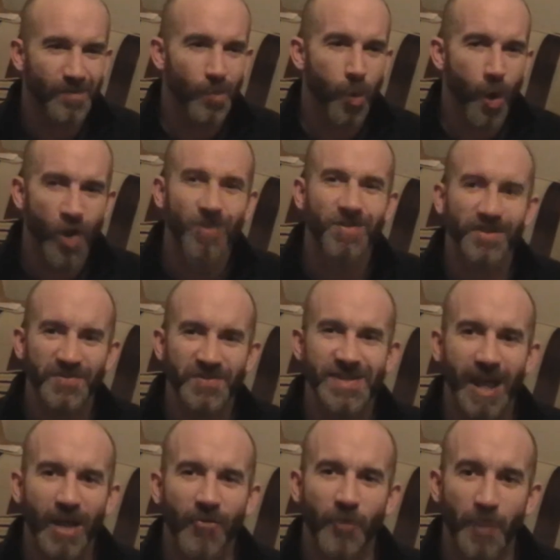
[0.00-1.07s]
world of
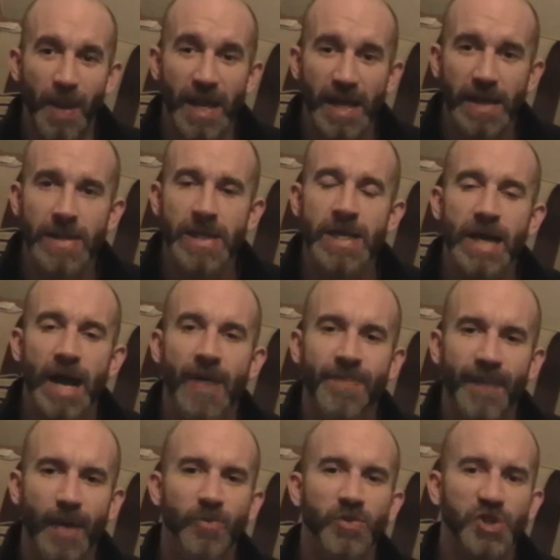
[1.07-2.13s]
self-pity, and
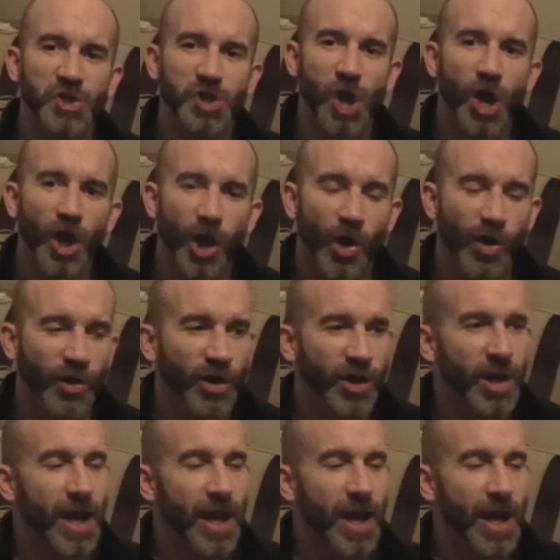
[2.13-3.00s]
that was Sherlock.